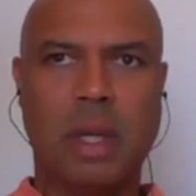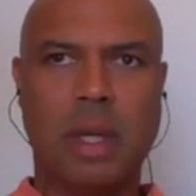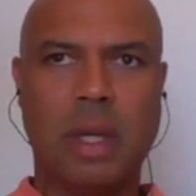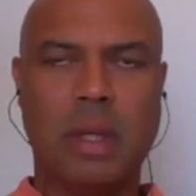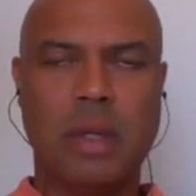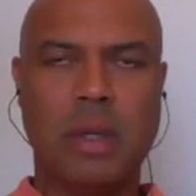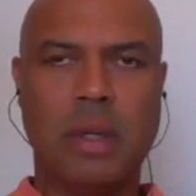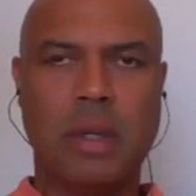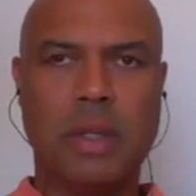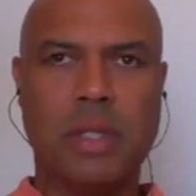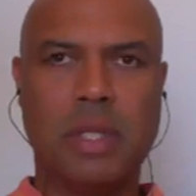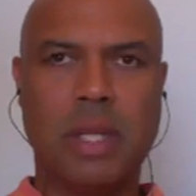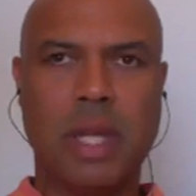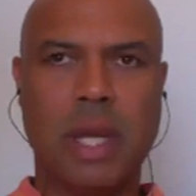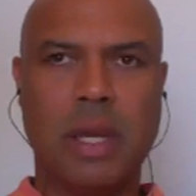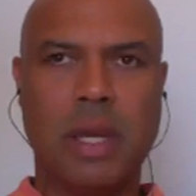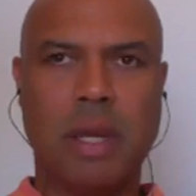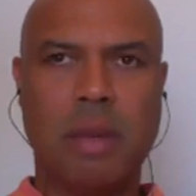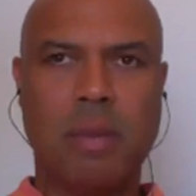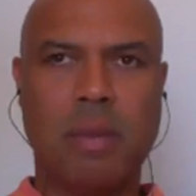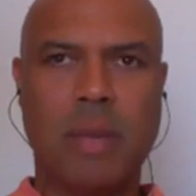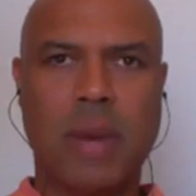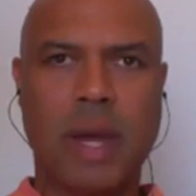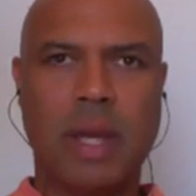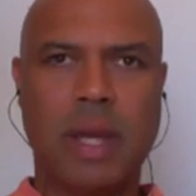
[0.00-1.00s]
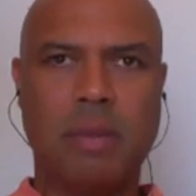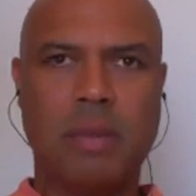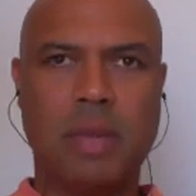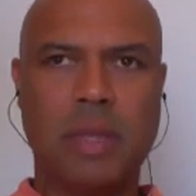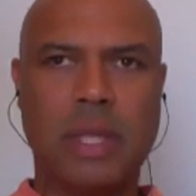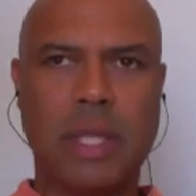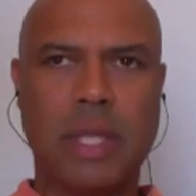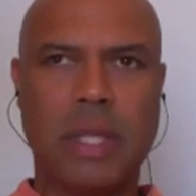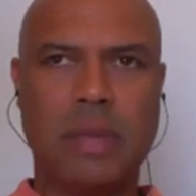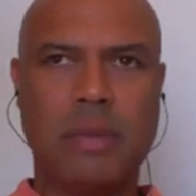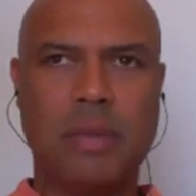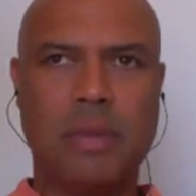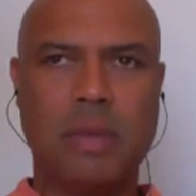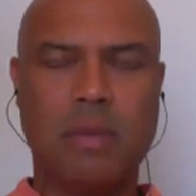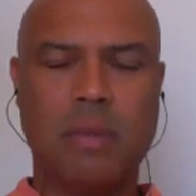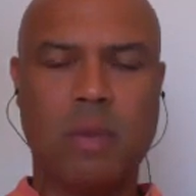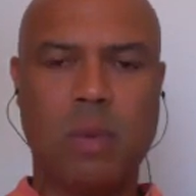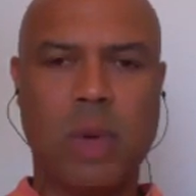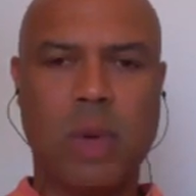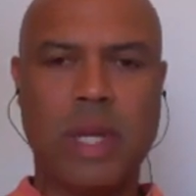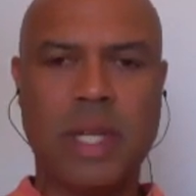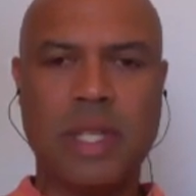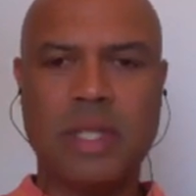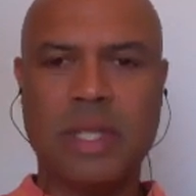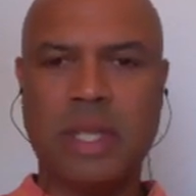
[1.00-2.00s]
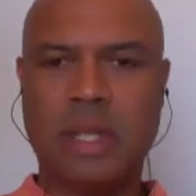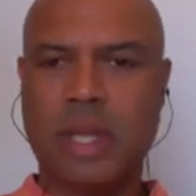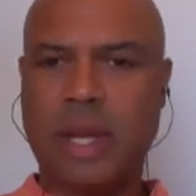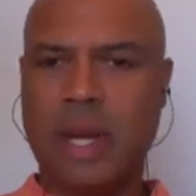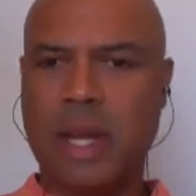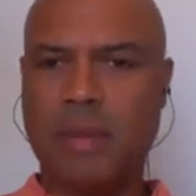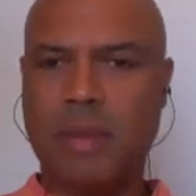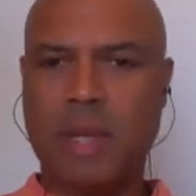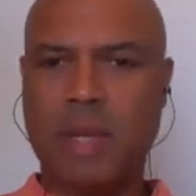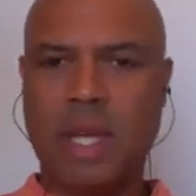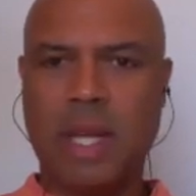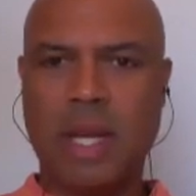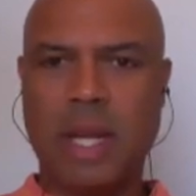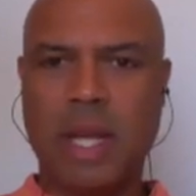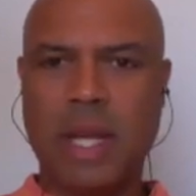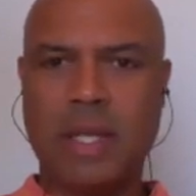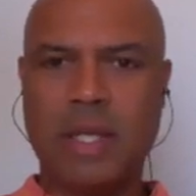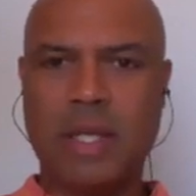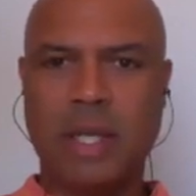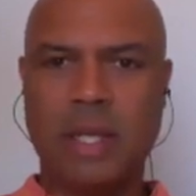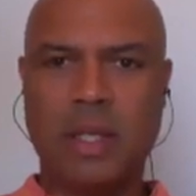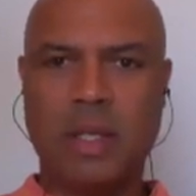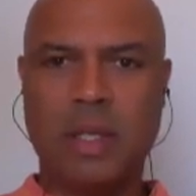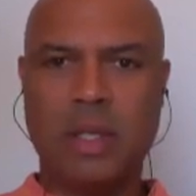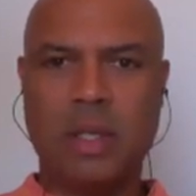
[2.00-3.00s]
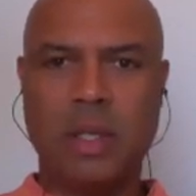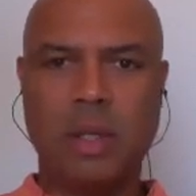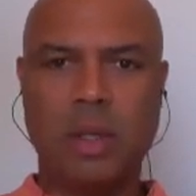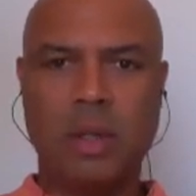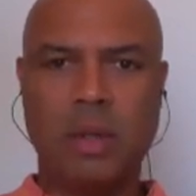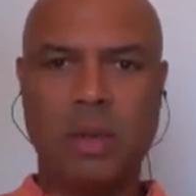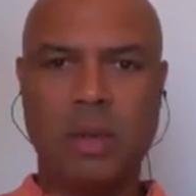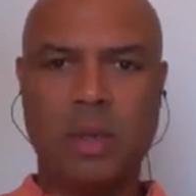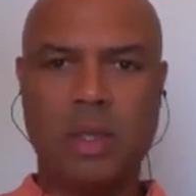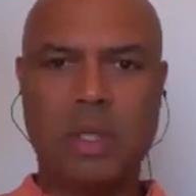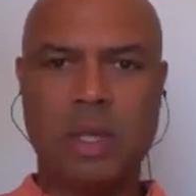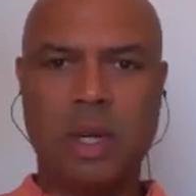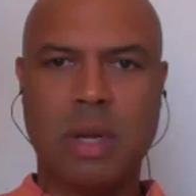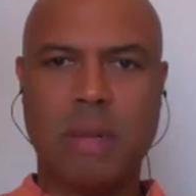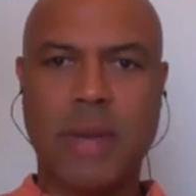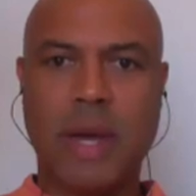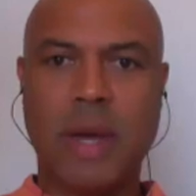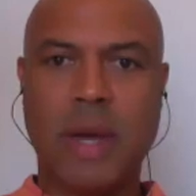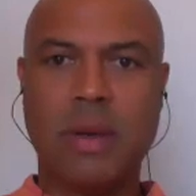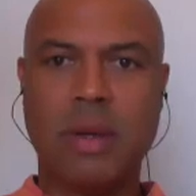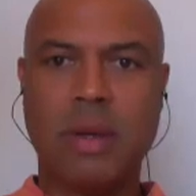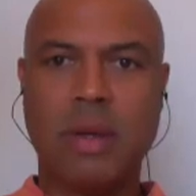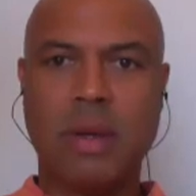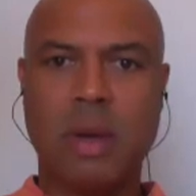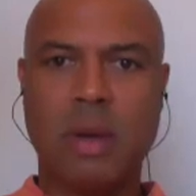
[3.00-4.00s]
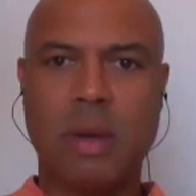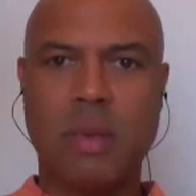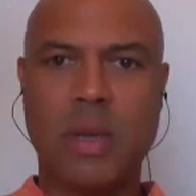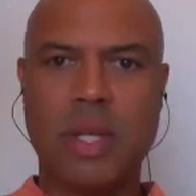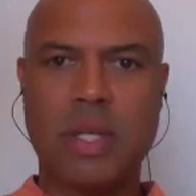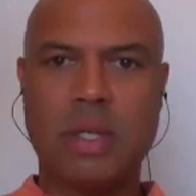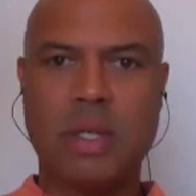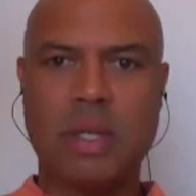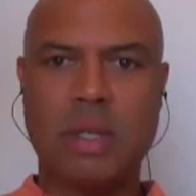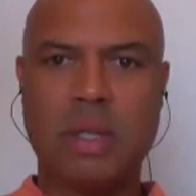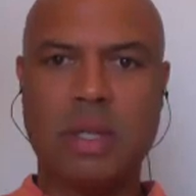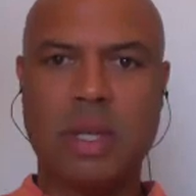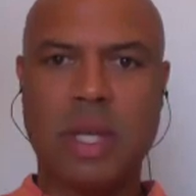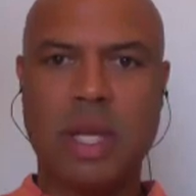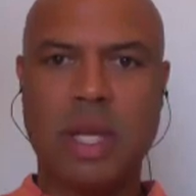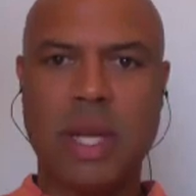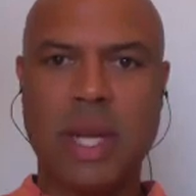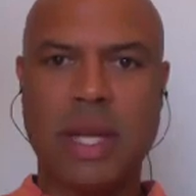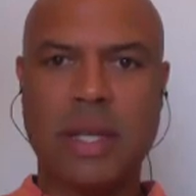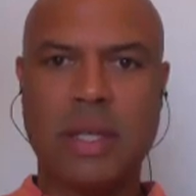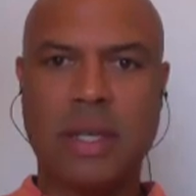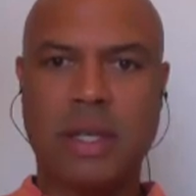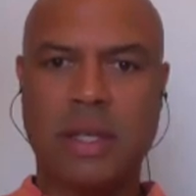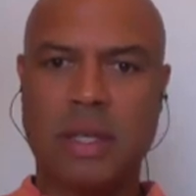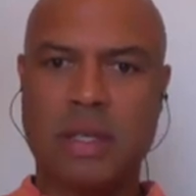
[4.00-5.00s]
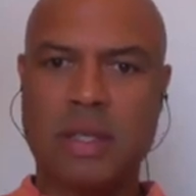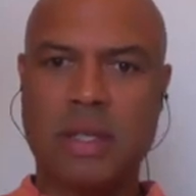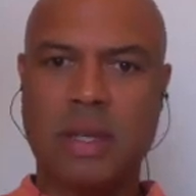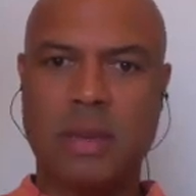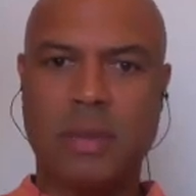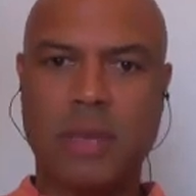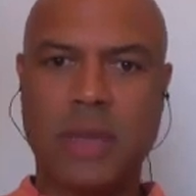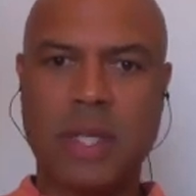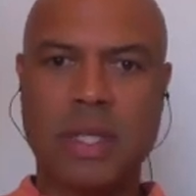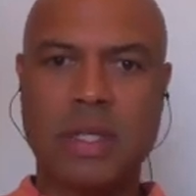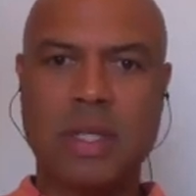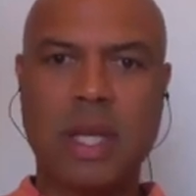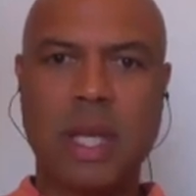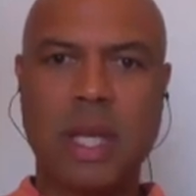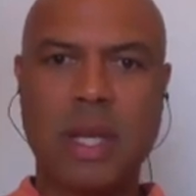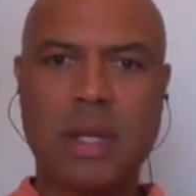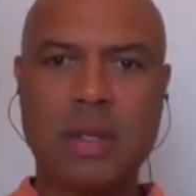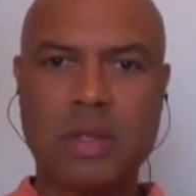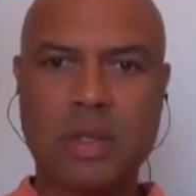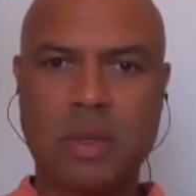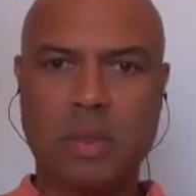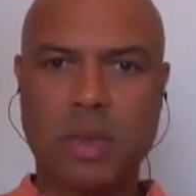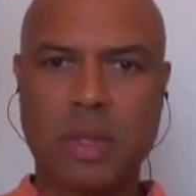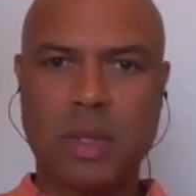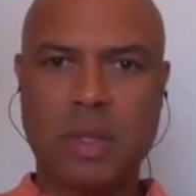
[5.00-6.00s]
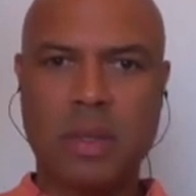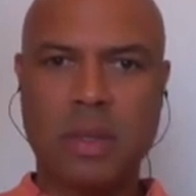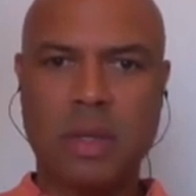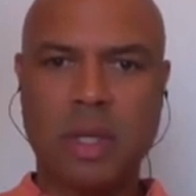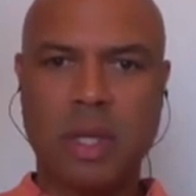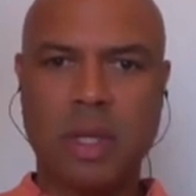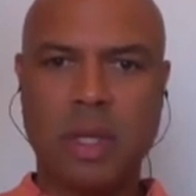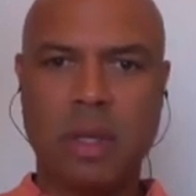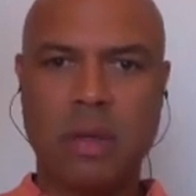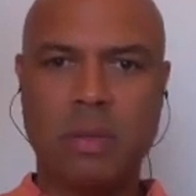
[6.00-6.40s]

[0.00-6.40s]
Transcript: understanding my beliefs of what is it that I'm connecting to. Is it about always connecting to something tangible?